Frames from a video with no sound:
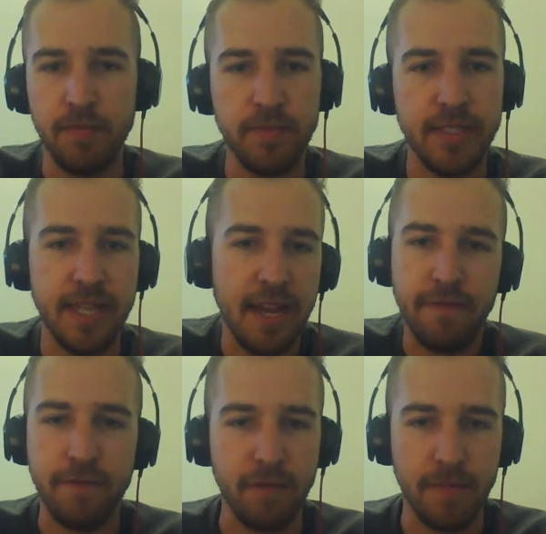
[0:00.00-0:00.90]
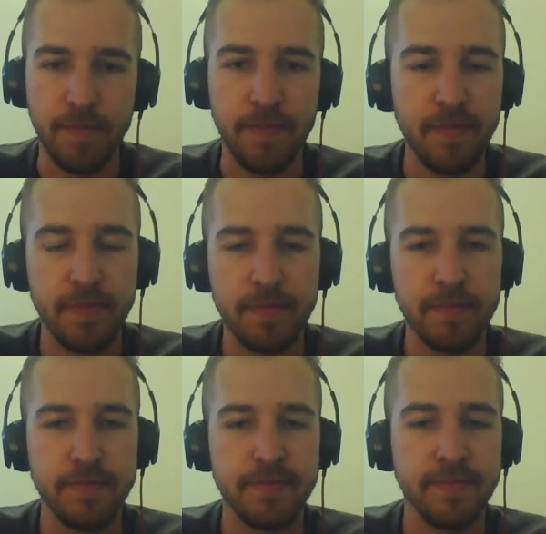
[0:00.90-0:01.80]
safe from
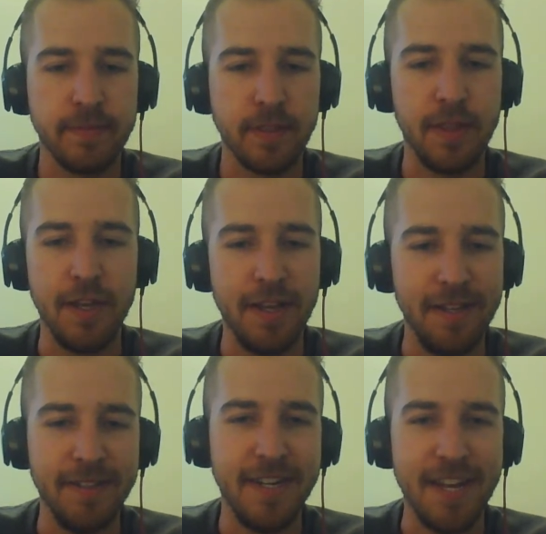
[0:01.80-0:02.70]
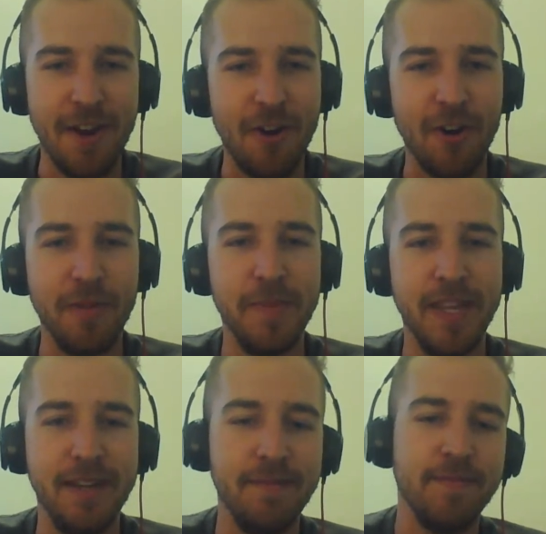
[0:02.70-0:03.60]
any harm
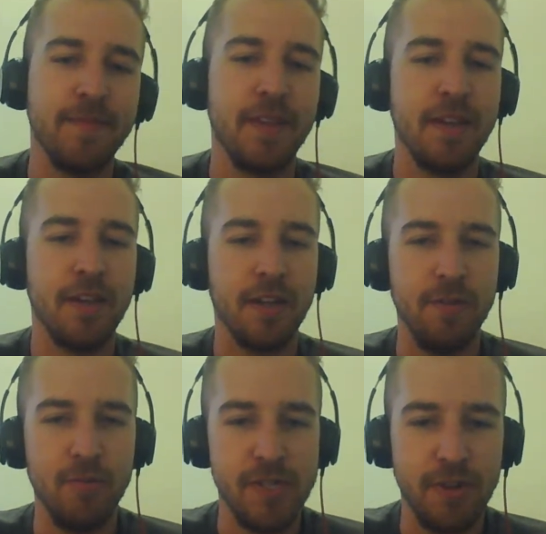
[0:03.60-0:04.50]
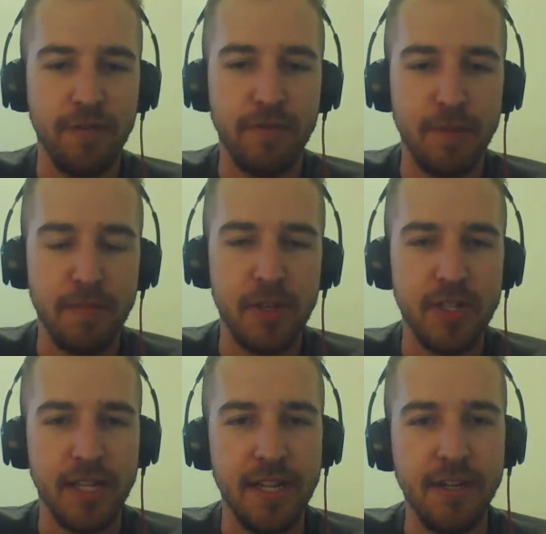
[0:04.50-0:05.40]
that could result from them
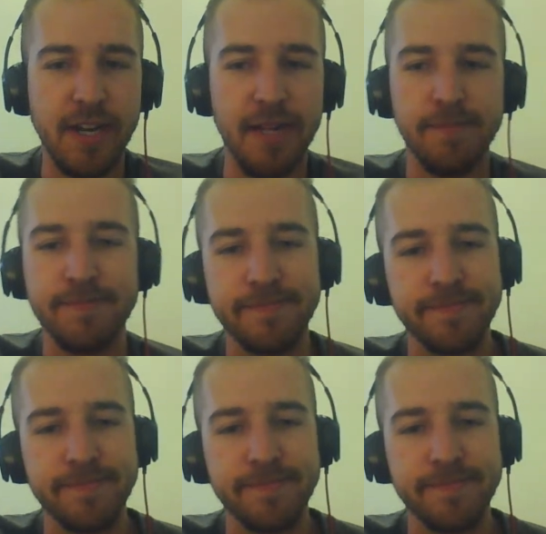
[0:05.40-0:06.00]
using the internet.